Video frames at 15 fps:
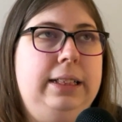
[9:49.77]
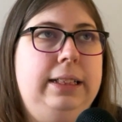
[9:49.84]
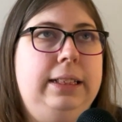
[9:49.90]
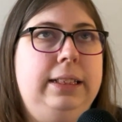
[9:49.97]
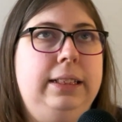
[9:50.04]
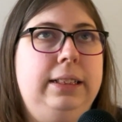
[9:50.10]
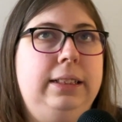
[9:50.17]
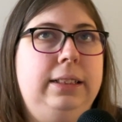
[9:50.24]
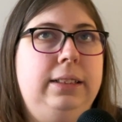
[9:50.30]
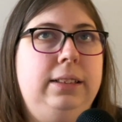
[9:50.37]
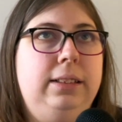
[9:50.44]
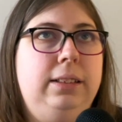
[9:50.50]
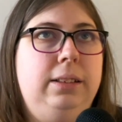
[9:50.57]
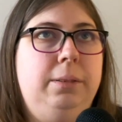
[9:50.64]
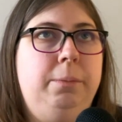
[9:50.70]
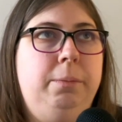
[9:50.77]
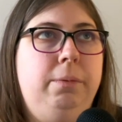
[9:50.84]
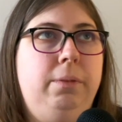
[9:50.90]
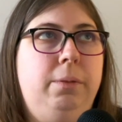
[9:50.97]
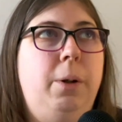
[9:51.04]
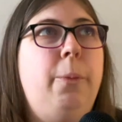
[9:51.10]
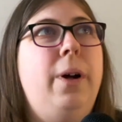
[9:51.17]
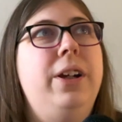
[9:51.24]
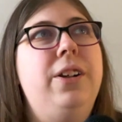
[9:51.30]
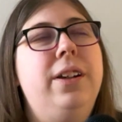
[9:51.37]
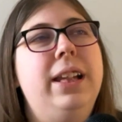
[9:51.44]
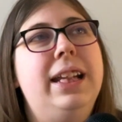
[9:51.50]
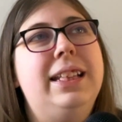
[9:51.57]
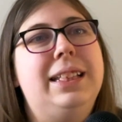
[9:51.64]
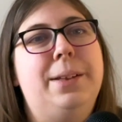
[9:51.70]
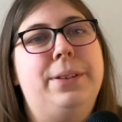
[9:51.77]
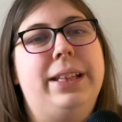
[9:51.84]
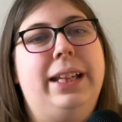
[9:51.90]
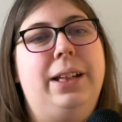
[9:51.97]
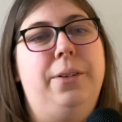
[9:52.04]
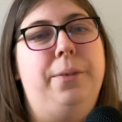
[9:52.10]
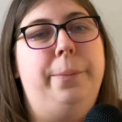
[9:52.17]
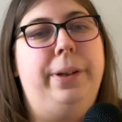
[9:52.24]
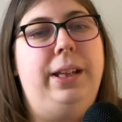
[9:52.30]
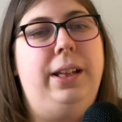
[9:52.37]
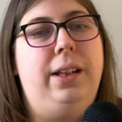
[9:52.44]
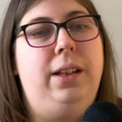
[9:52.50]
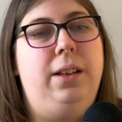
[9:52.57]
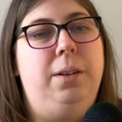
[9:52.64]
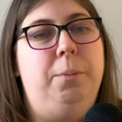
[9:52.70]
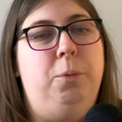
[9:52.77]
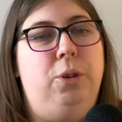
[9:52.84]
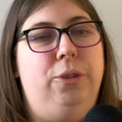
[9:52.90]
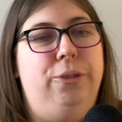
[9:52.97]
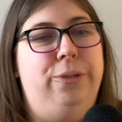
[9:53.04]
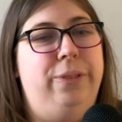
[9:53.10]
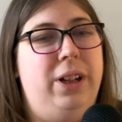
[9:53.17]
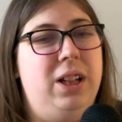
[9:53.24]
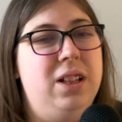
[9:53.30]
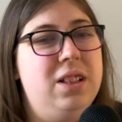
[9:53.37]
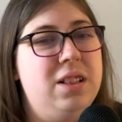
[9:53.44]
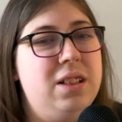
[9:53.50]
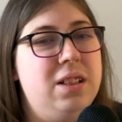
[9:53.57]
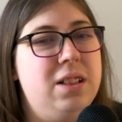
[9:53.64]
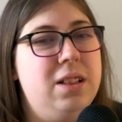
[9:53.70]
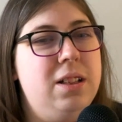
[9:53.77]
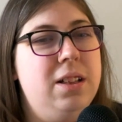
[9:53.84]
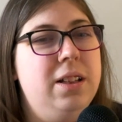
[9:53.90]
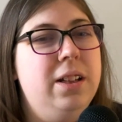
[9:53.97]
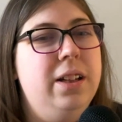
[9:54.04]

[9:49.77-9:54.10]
Um, well, Wonderland seems like it would be more fun,